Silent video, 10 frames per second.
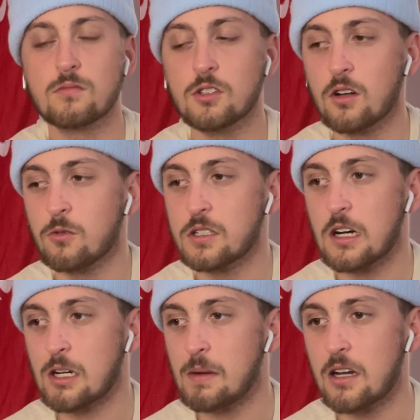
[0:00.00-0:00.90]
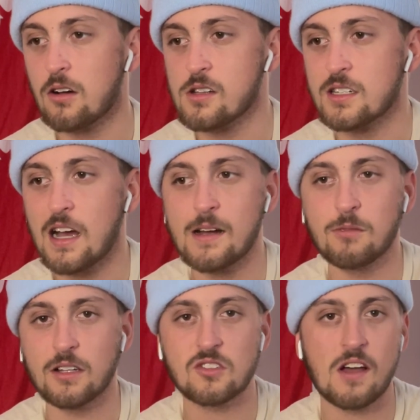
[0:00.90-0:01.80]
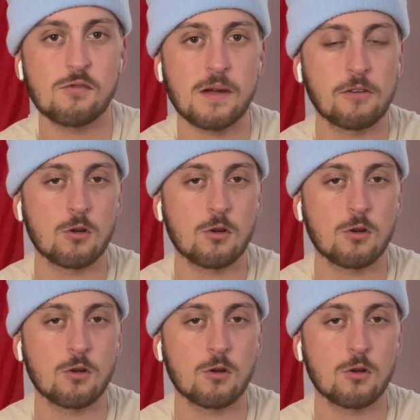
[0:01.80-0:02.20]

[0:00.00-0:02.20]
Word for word: You know, we talk about it all the time, like seven-man